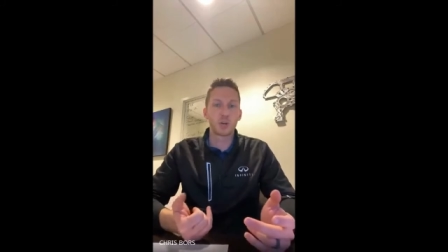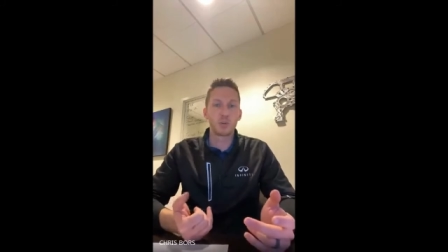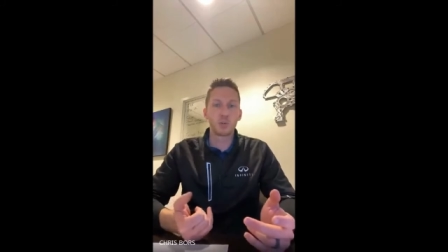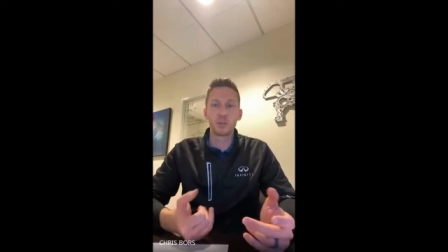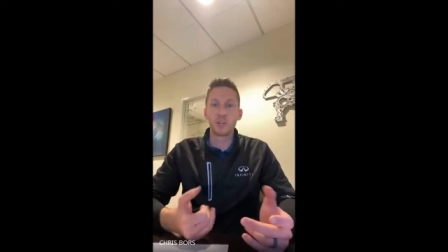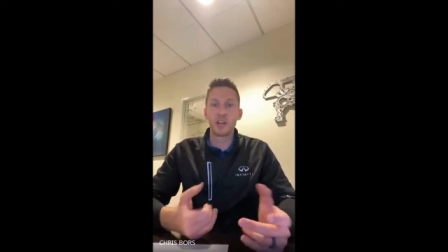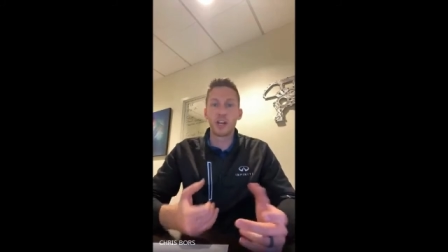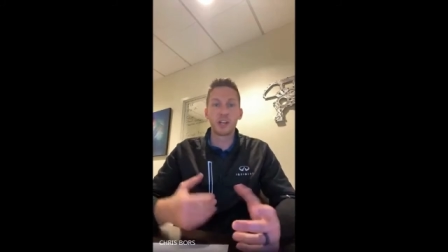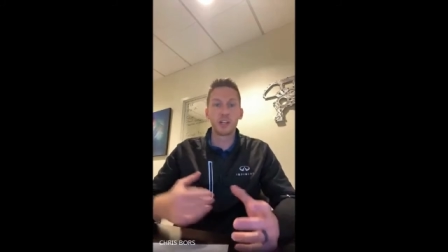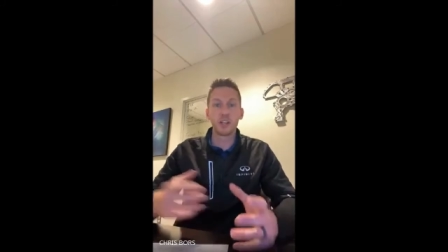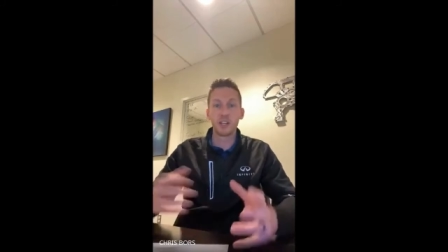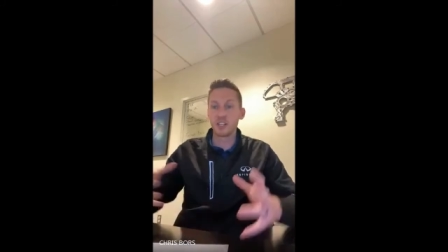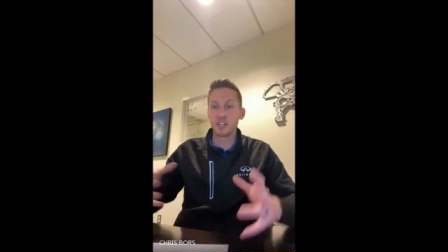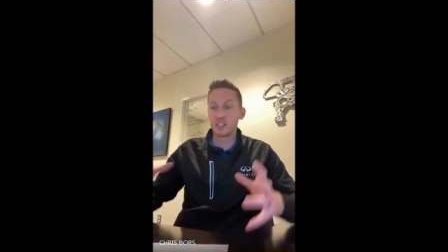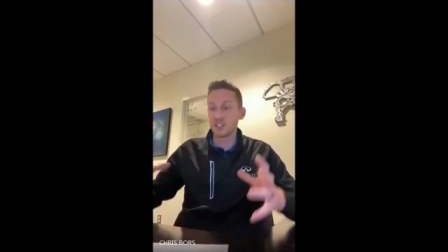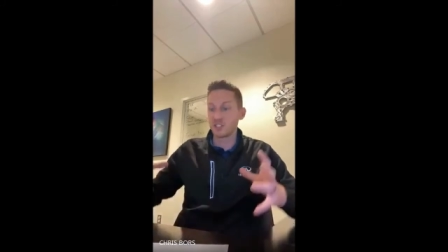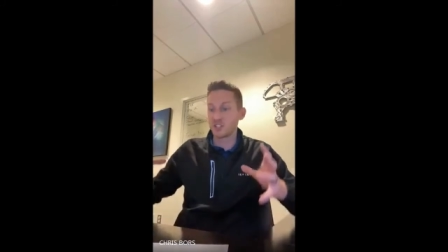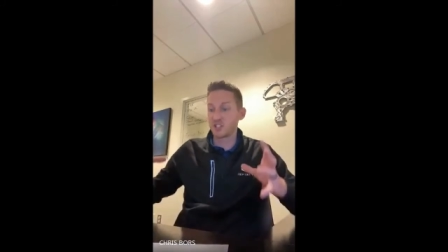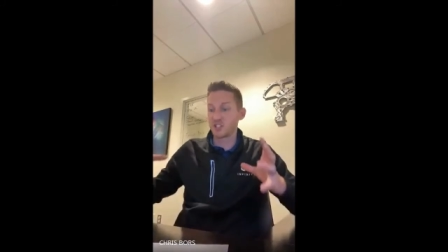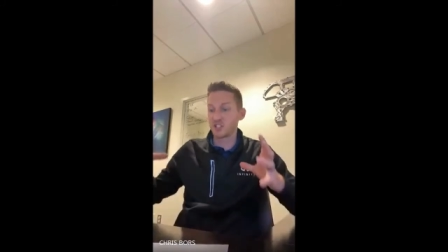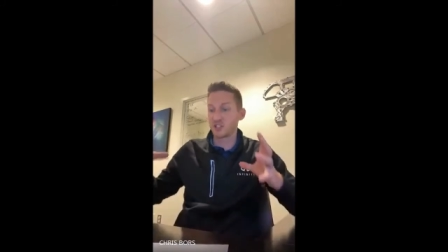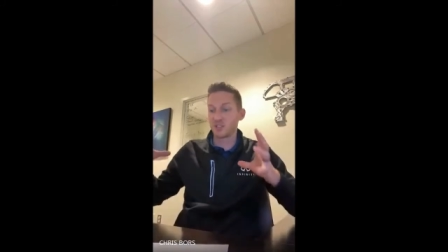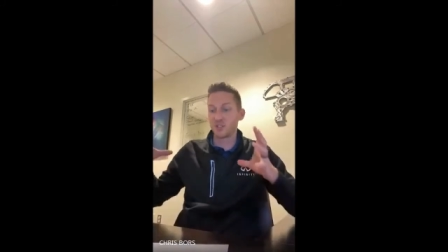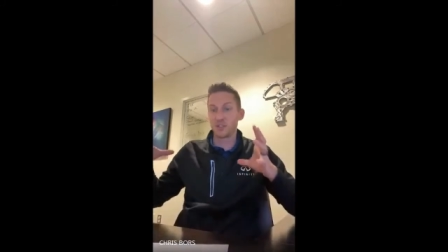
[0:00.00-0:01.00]
Well, now you need
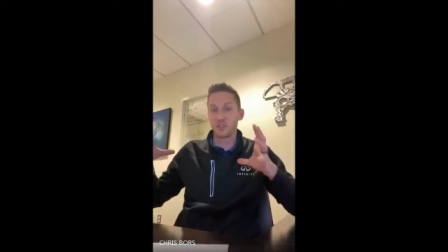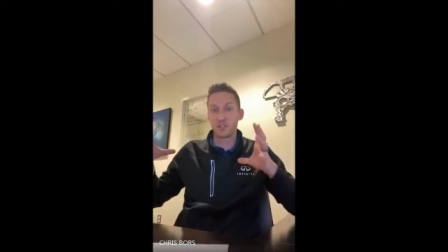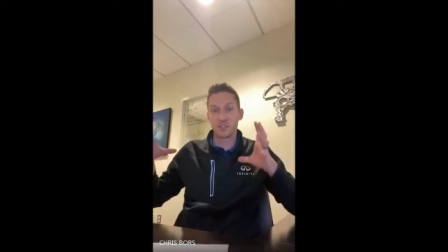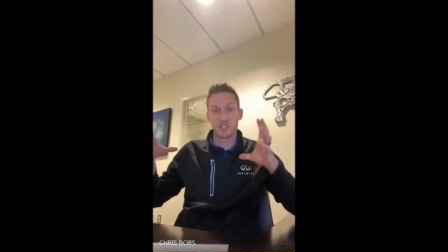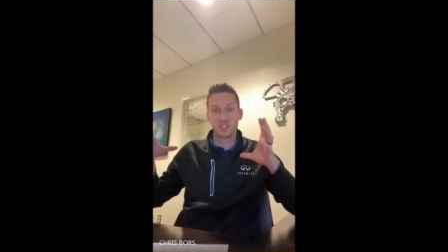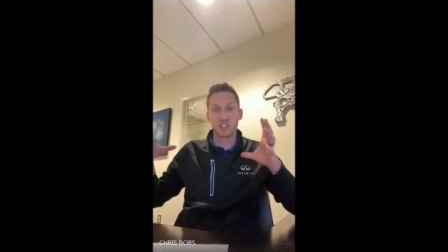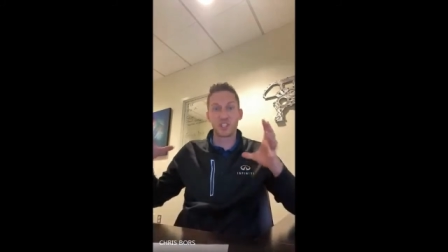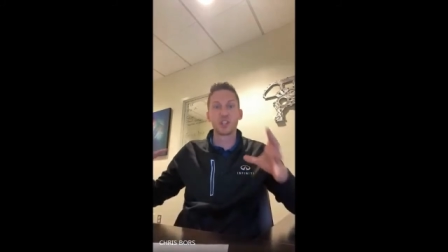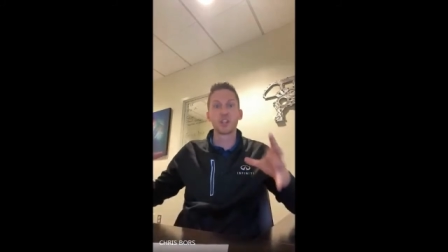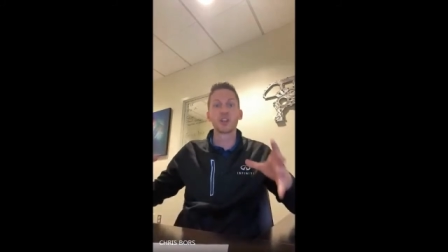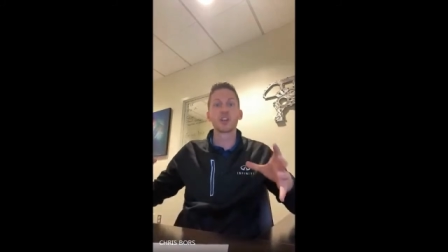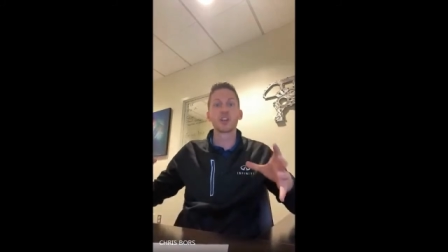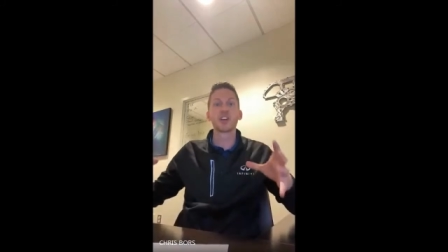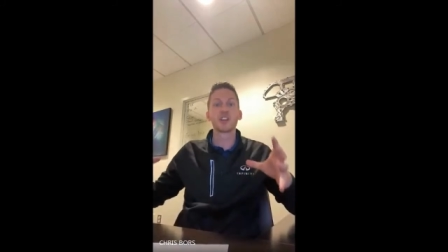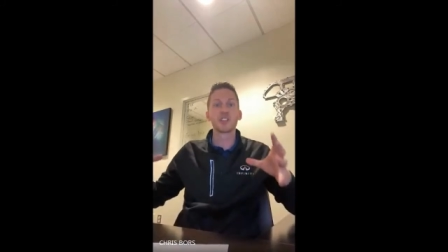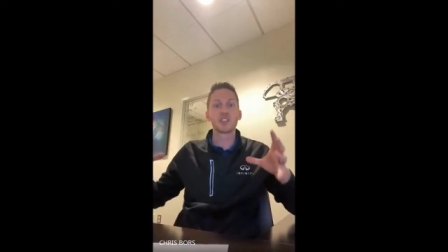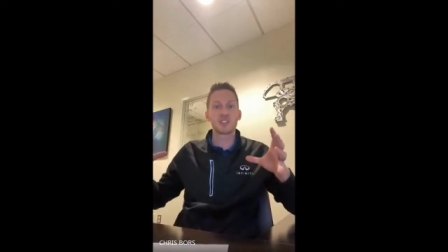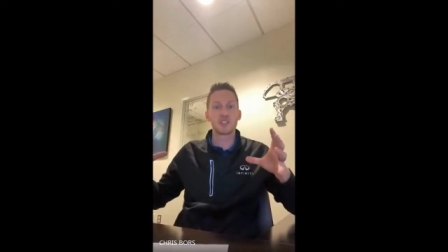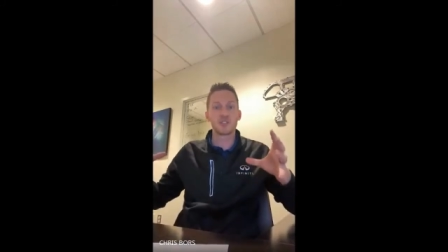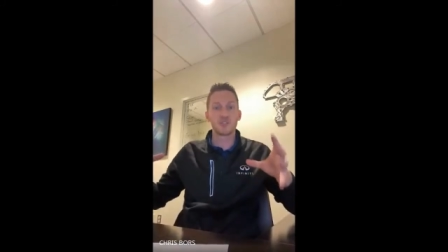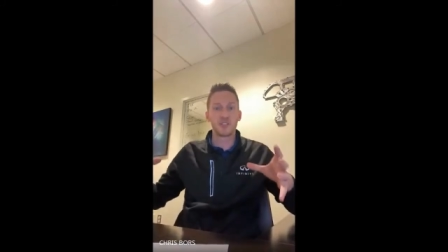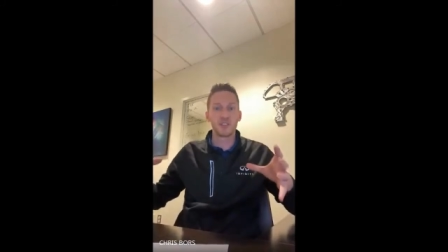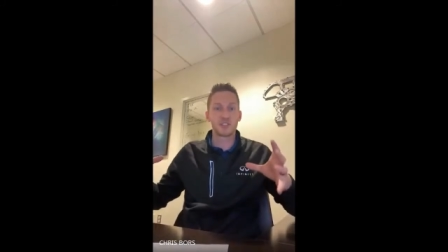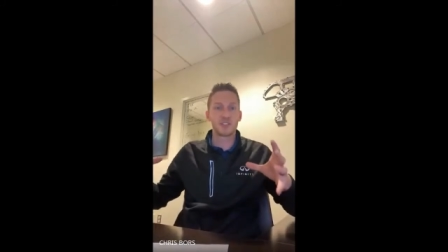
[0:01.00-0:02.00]
serious,
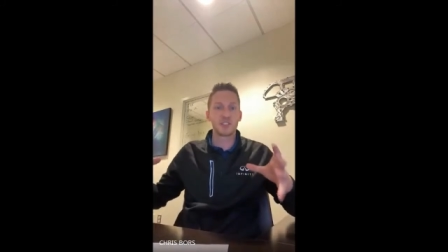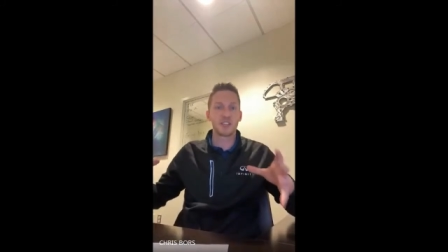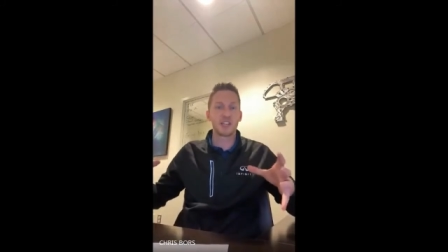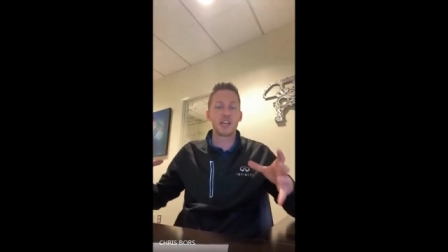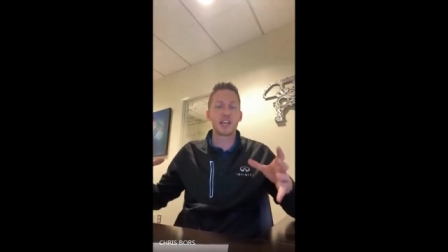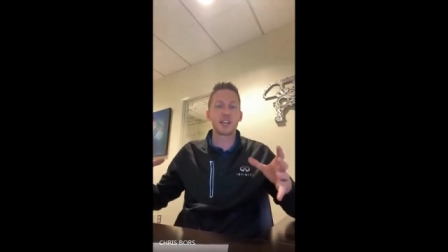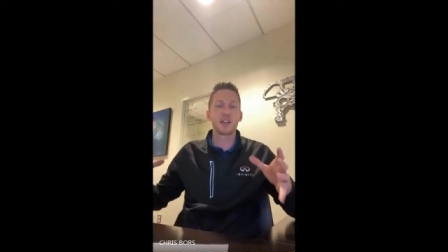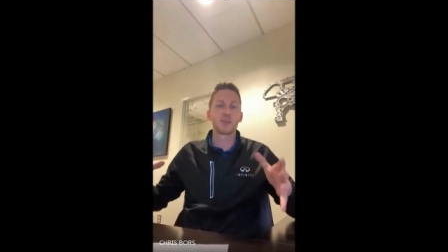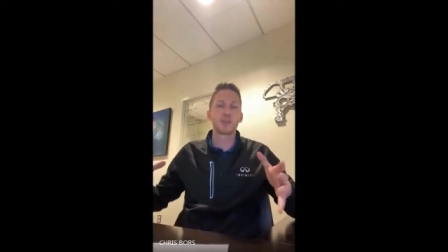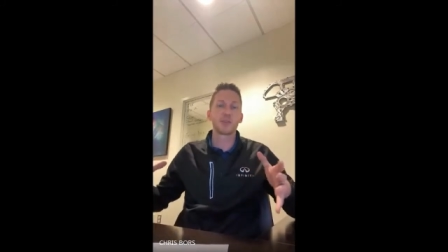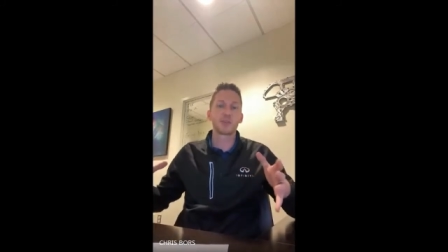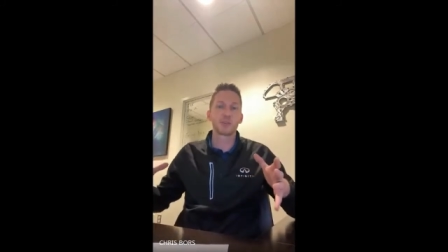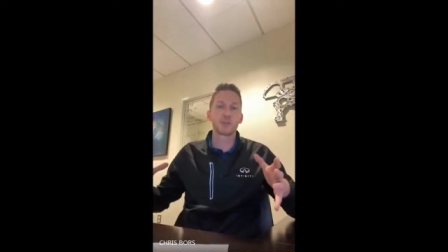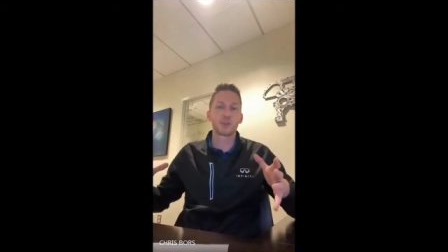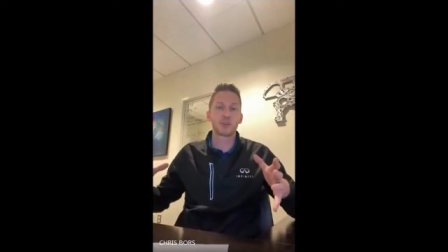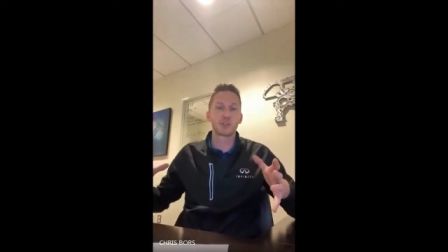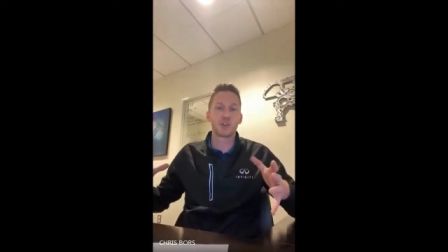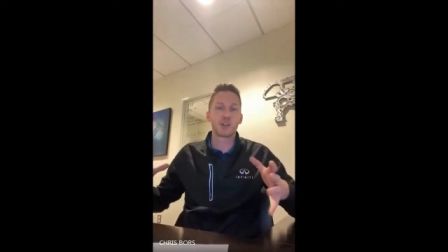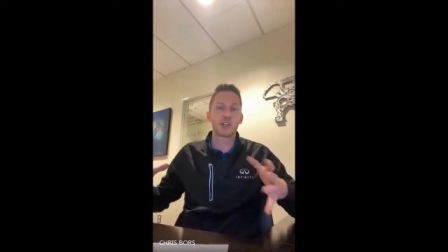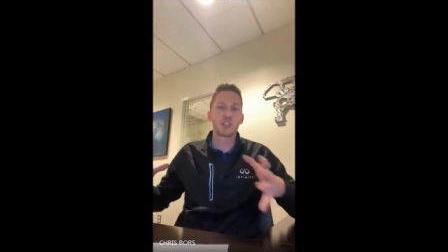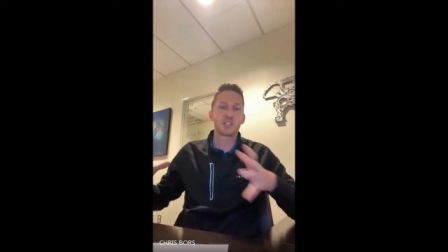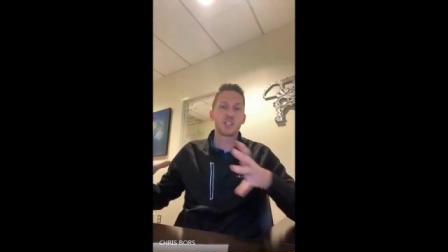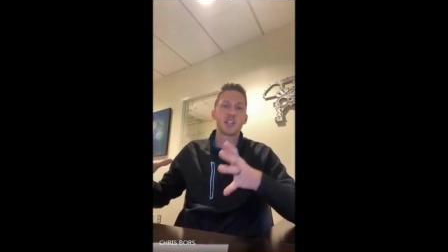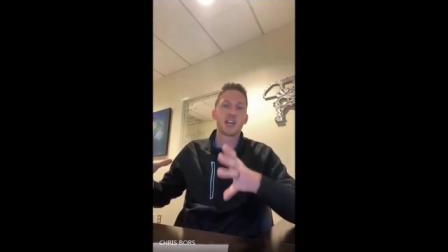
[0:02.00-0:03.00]
sophisticated
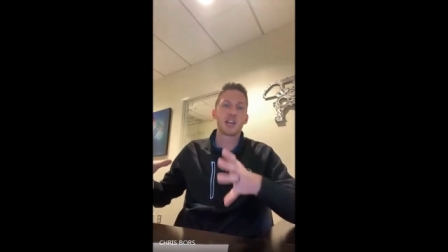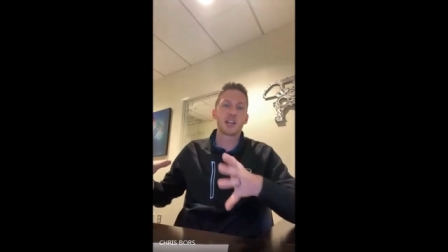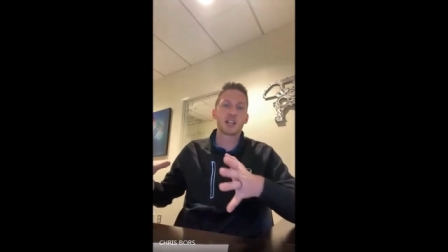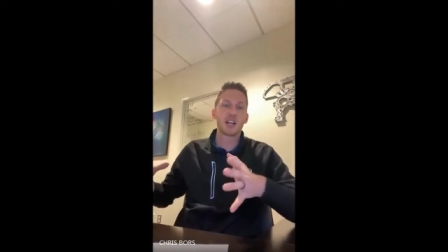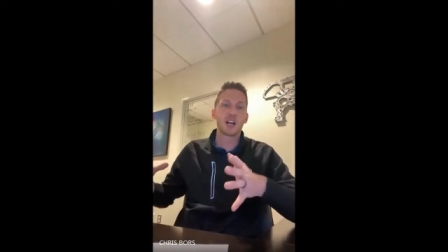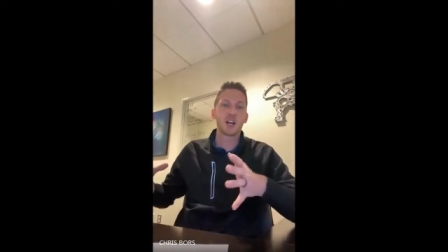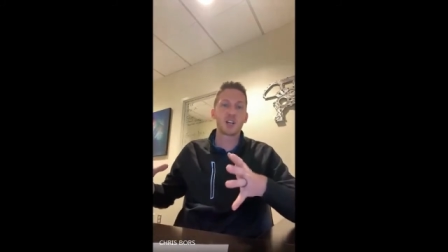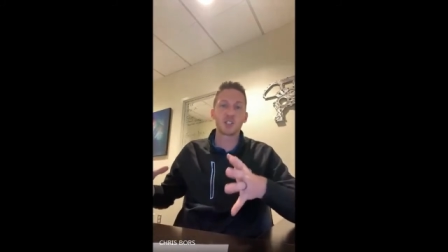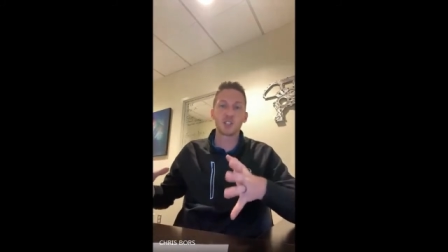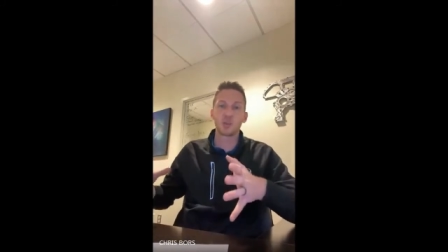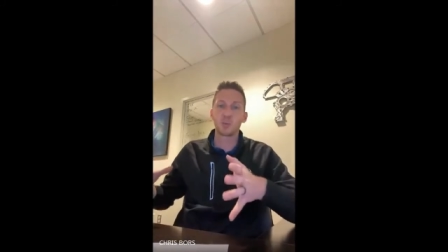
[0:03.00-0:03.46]
refrigeration technology,